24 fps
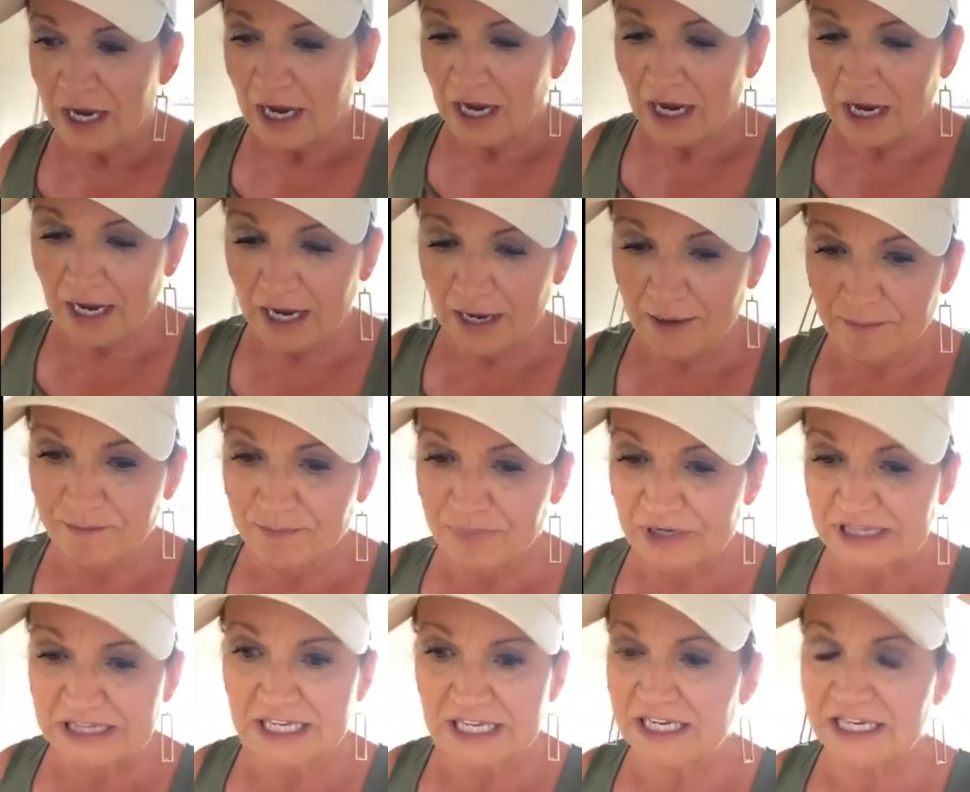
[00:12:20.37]

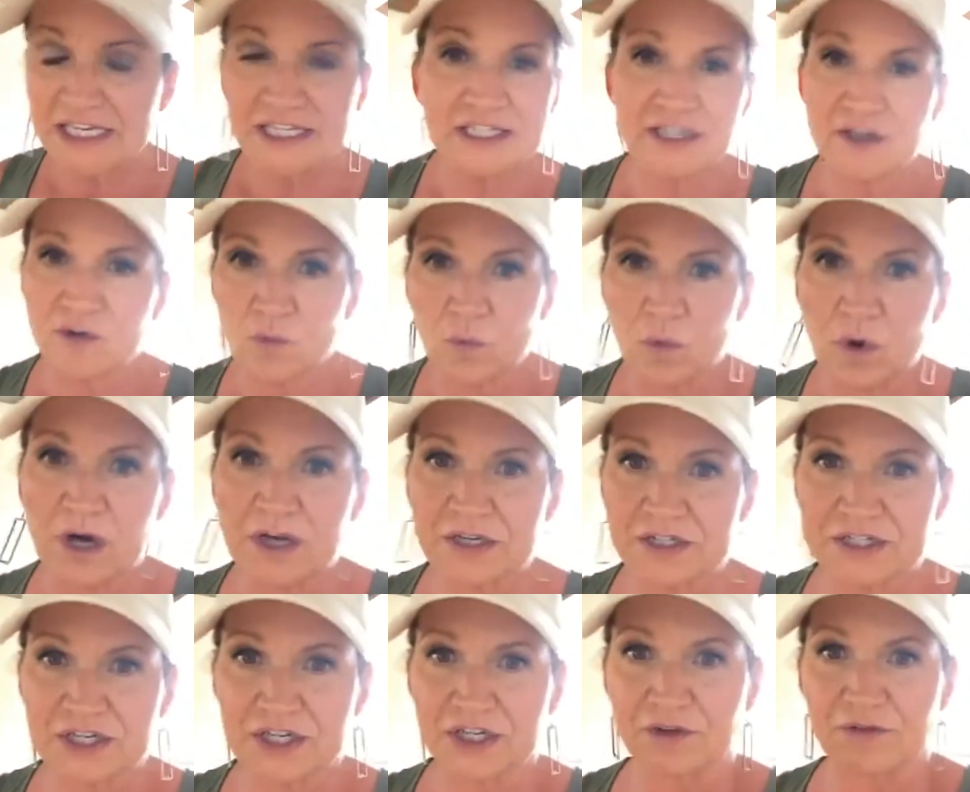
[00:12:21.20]
But then he didn't
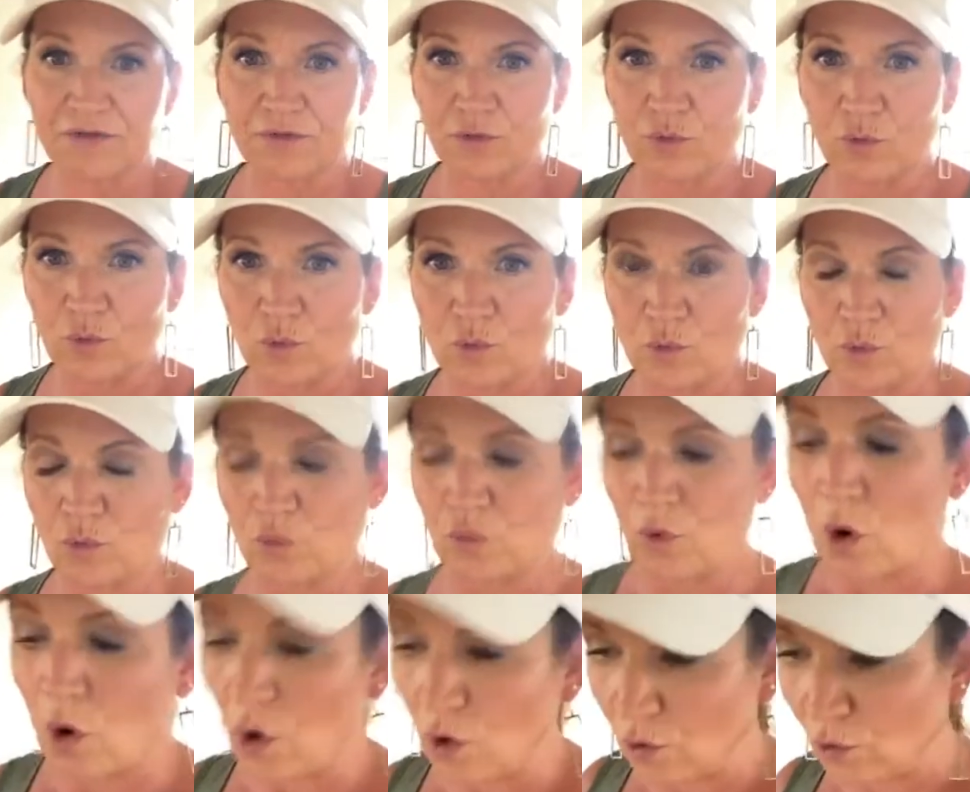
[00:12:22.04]
want to
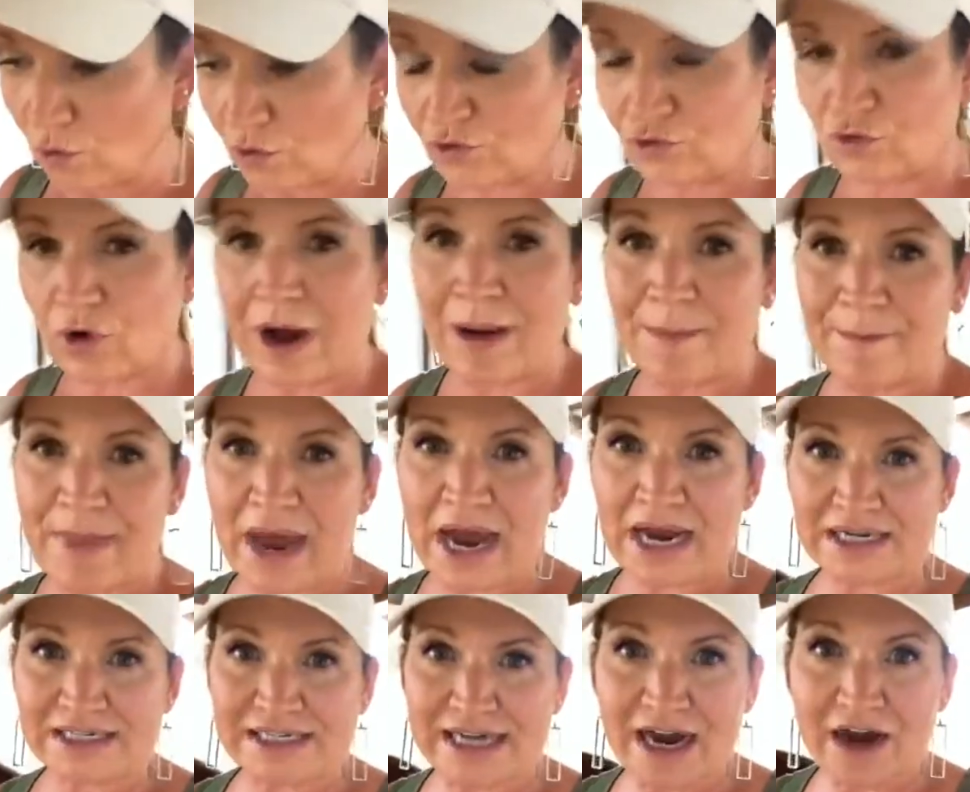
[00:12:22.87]
drop
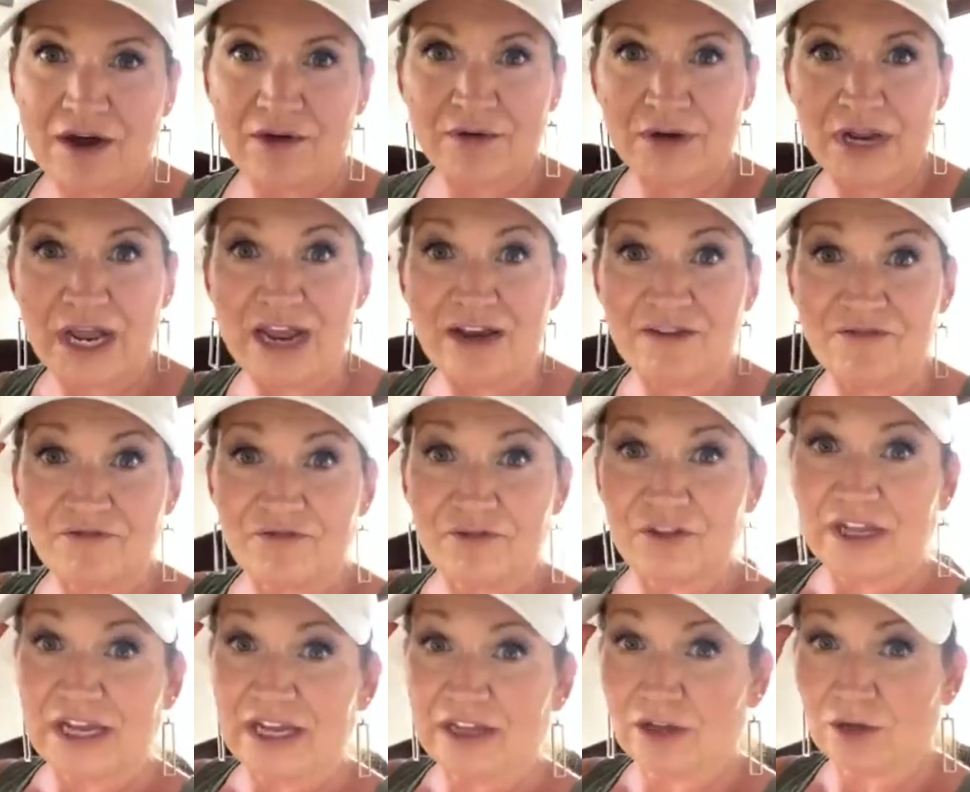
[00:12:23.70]
back down and
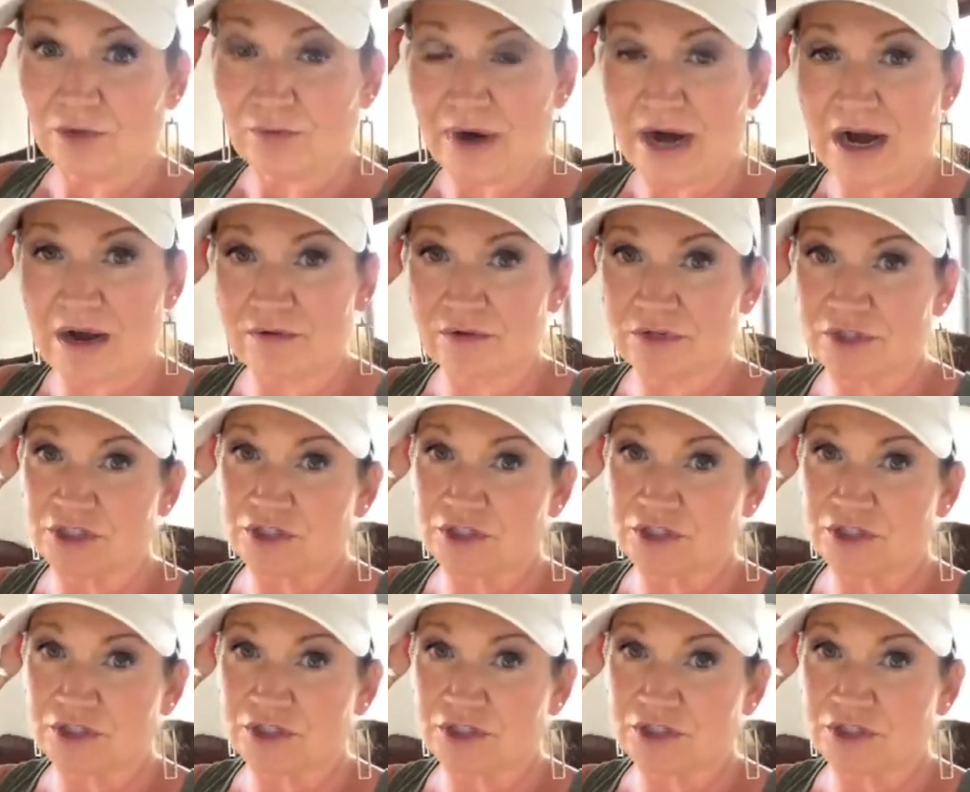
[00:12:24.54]
flail around.